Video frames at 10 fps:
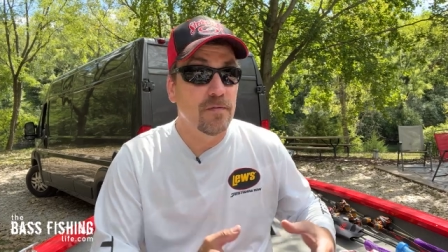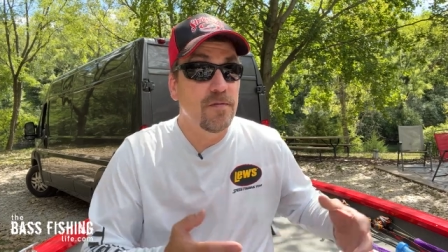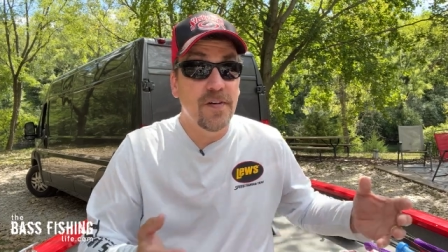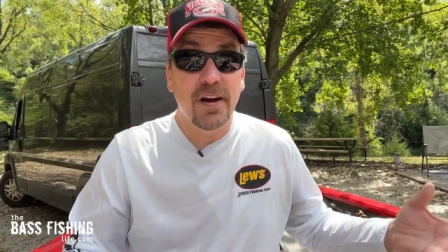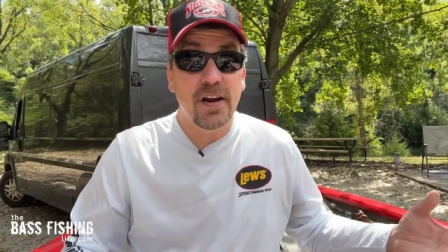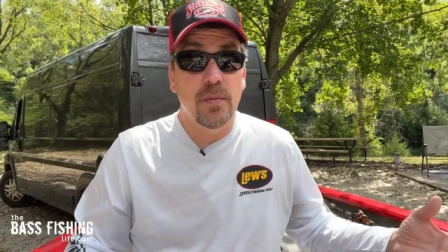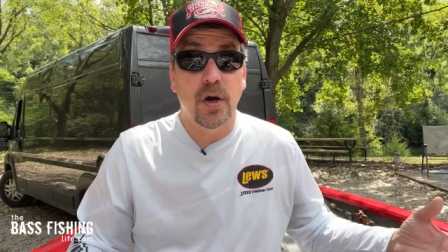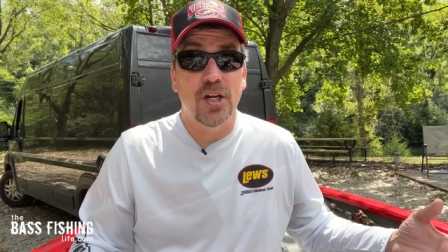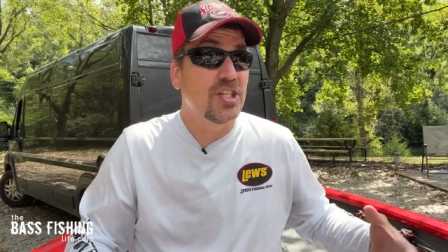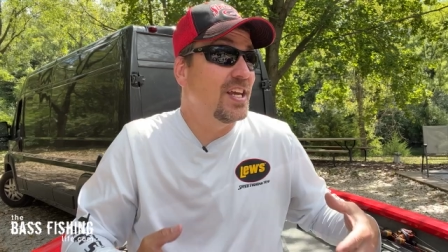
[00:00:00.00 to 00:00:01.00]
Very
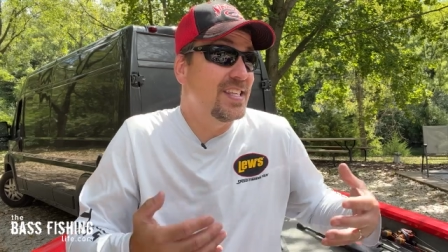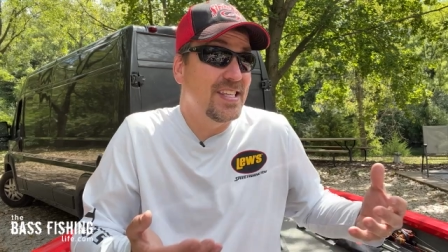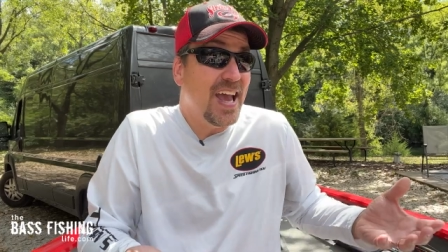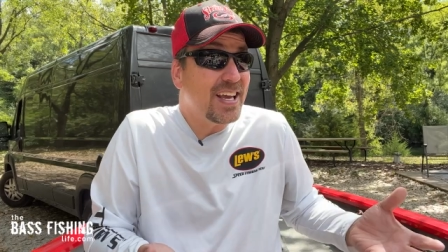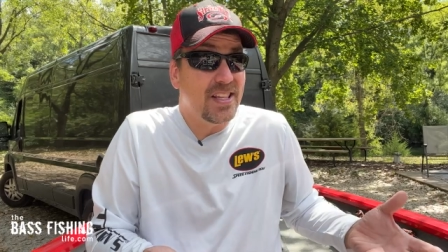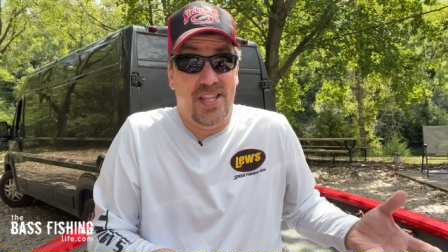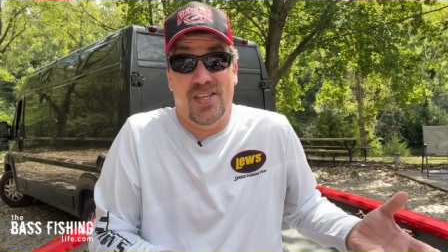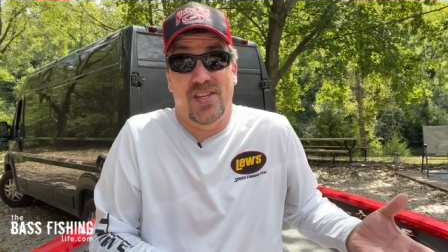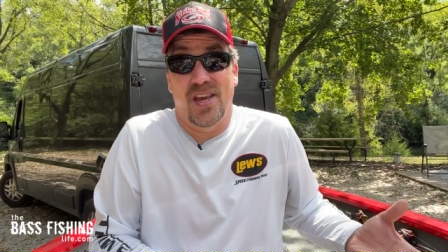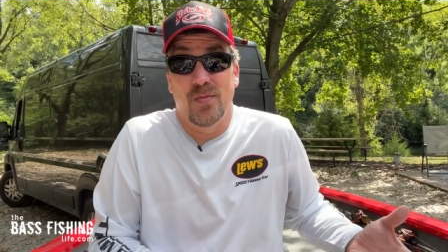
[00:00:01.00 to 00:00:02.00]
much exactly the
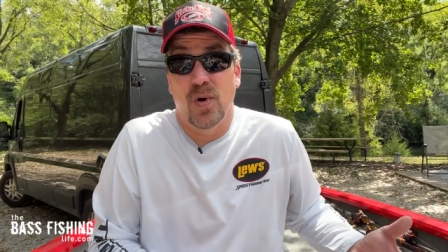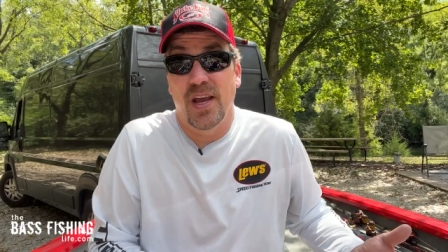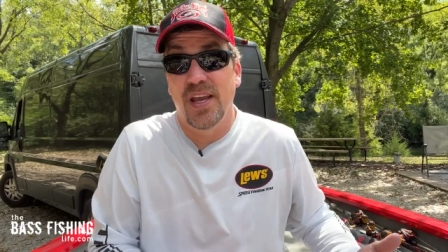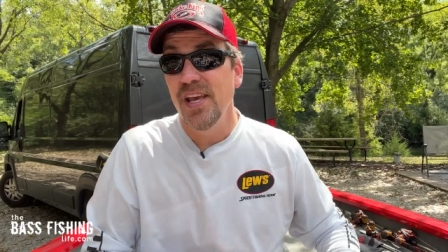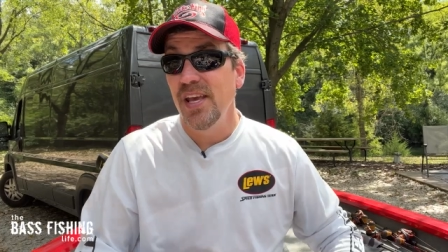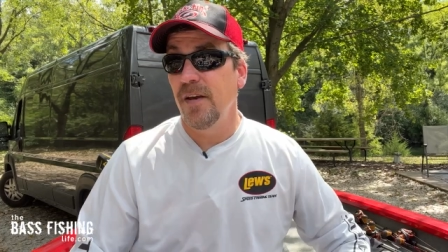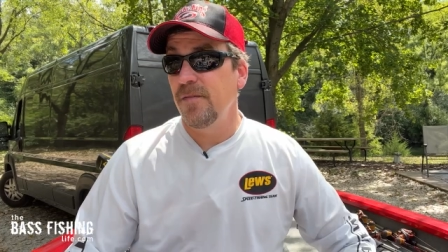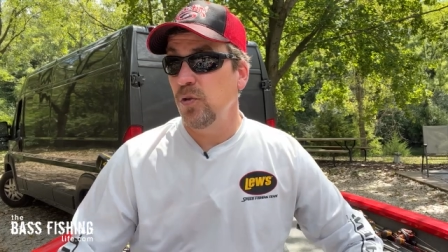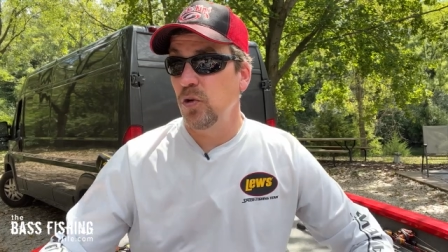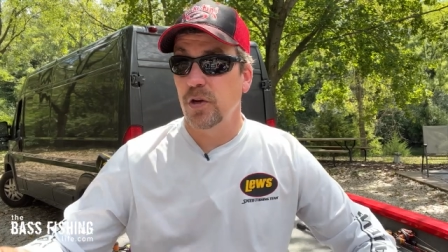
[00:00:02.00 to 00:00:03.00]
same way if
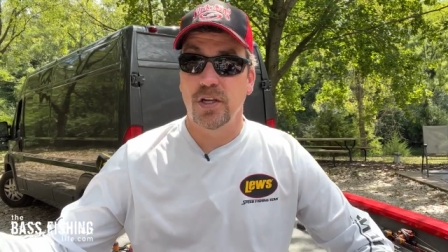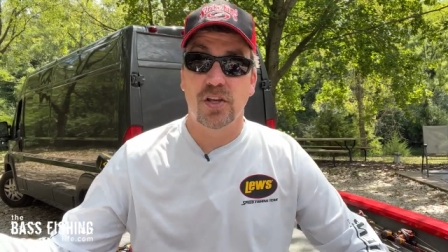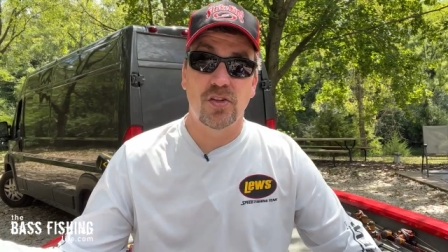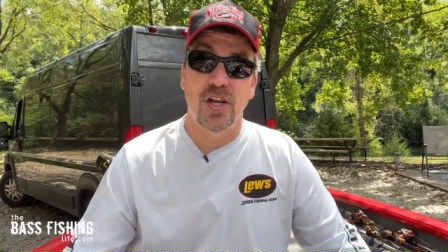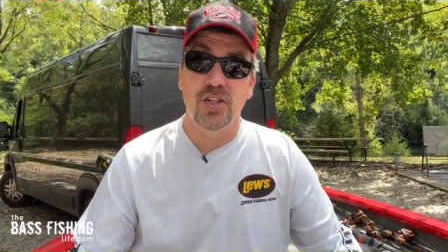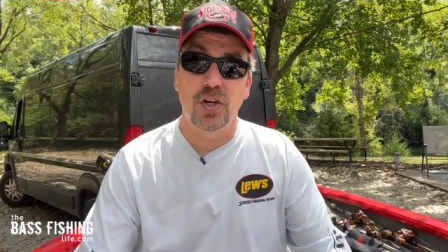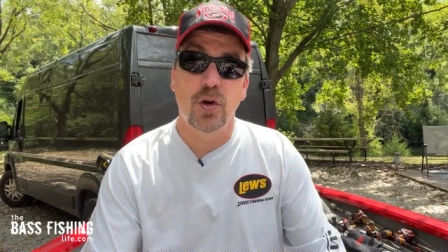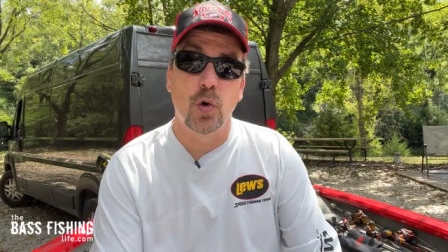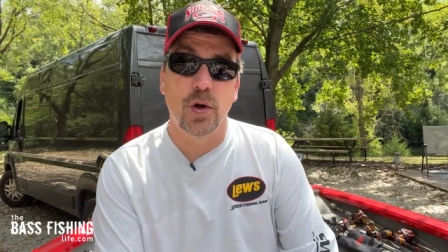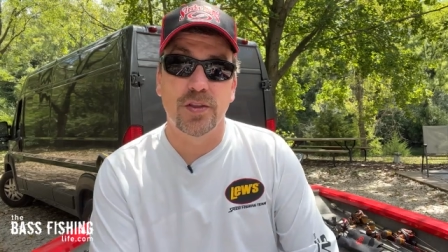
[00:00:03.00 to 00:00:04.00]
you took an extension
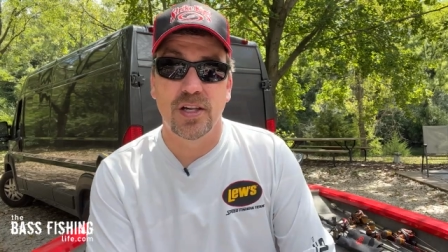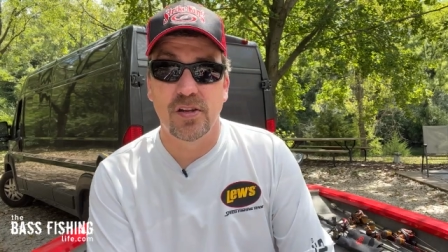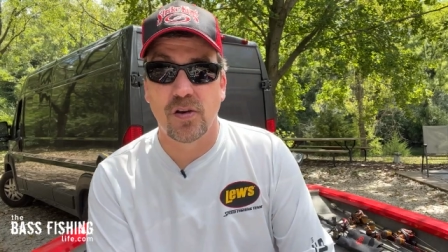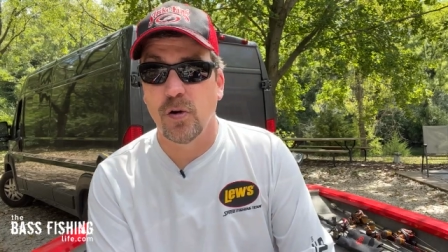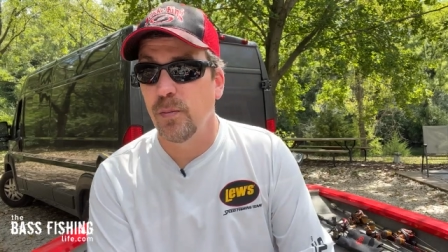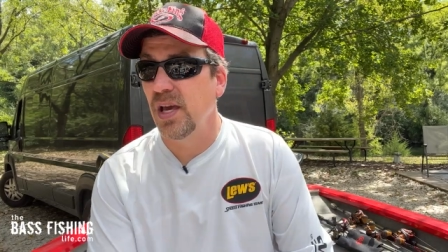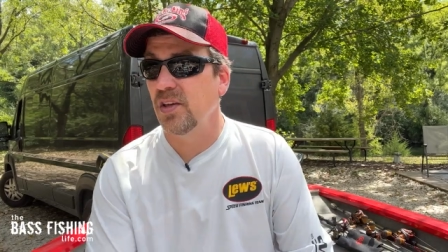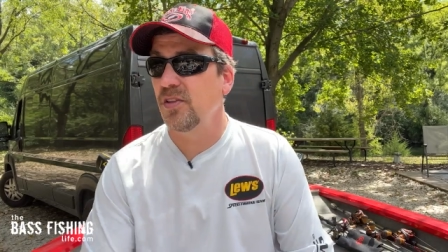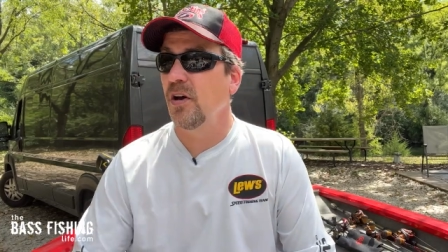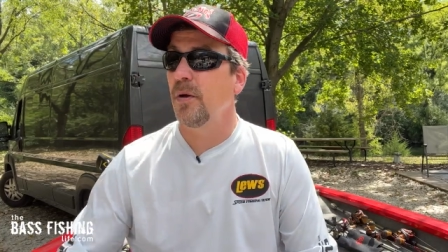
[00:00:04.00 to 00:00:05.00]
cord that is all
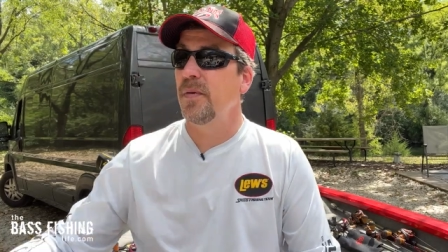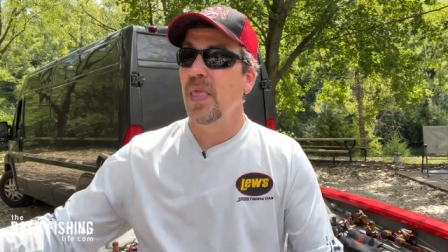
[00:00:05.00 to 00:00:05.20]
messed up